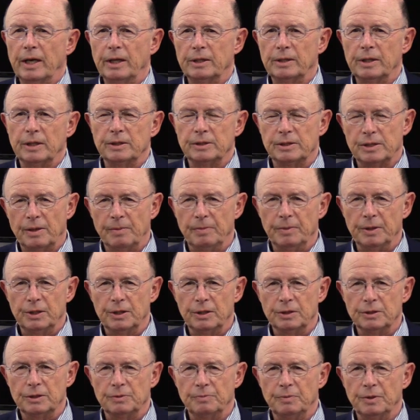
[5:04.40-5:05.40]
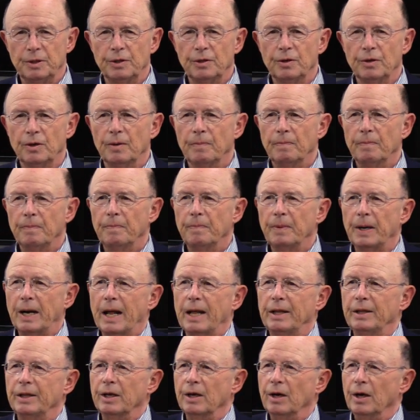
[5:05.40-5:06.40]
anti-Semitism in Europe, but
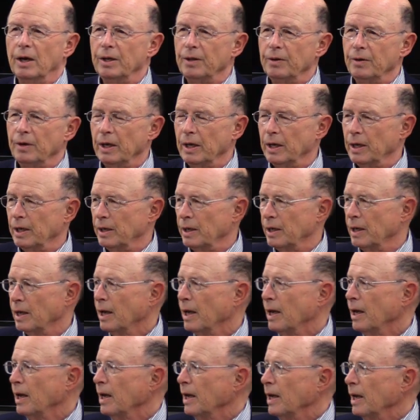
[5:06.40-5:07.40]
on the other hand,